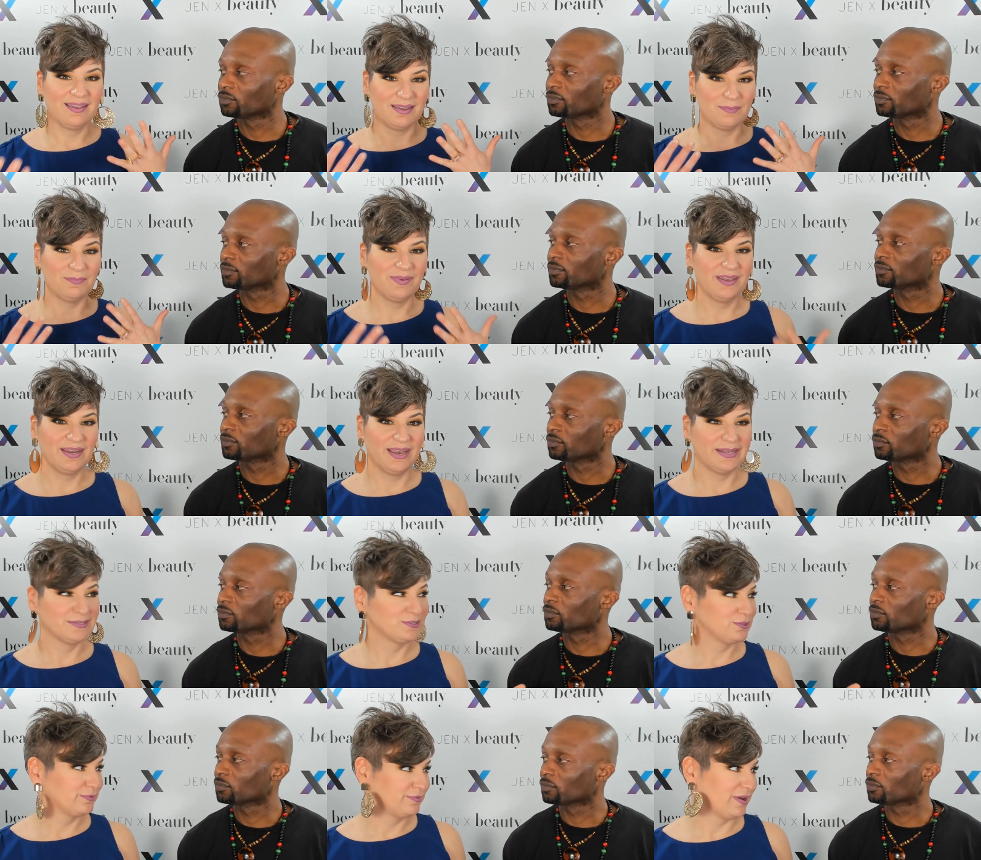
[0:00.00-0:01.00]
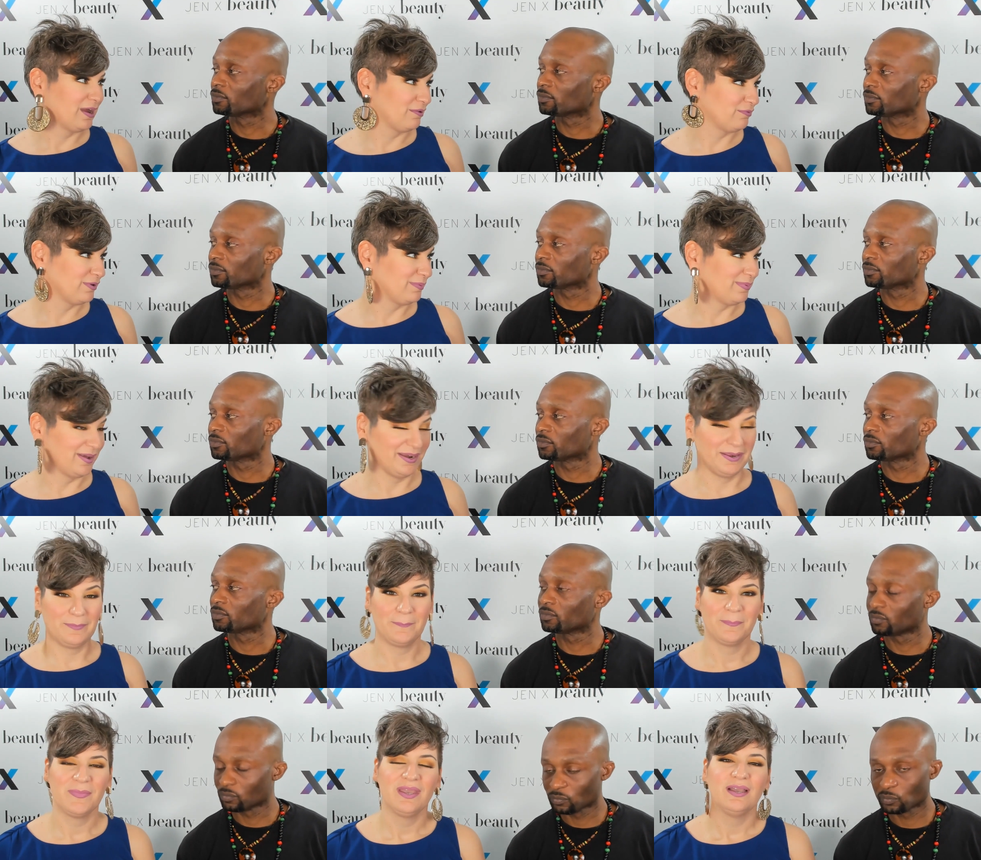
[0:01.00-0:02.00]
Speaker 1: it can be an answer for
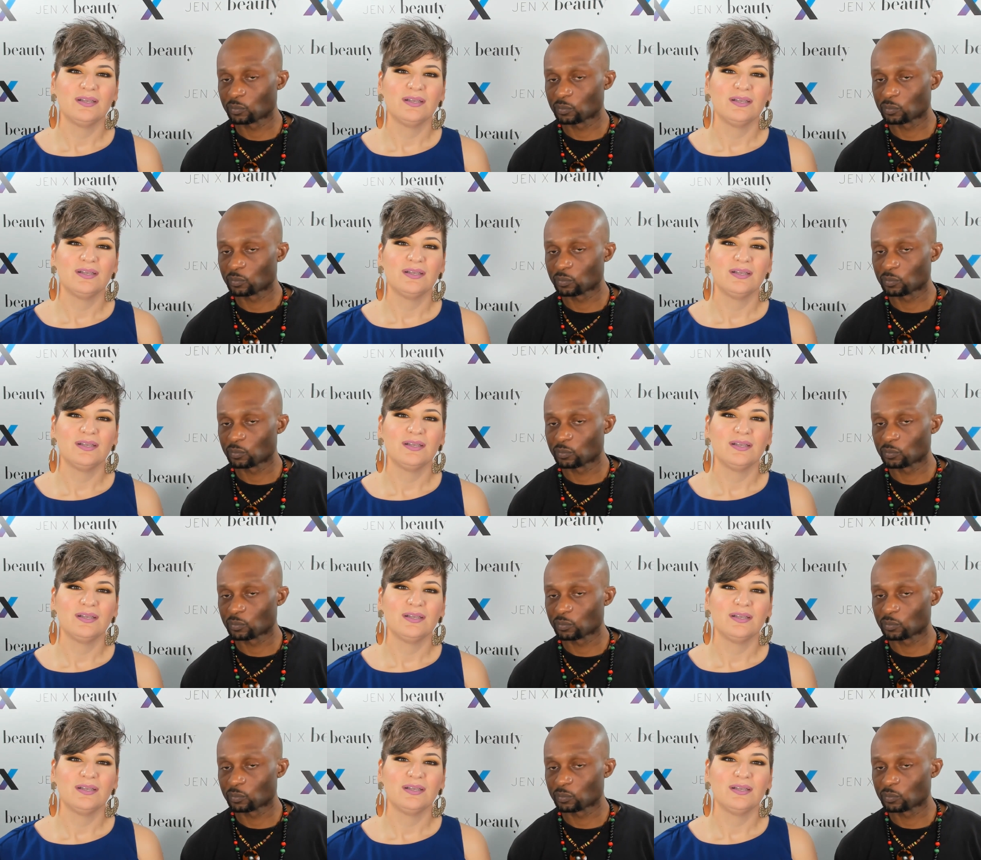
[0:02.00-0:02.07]
everybody.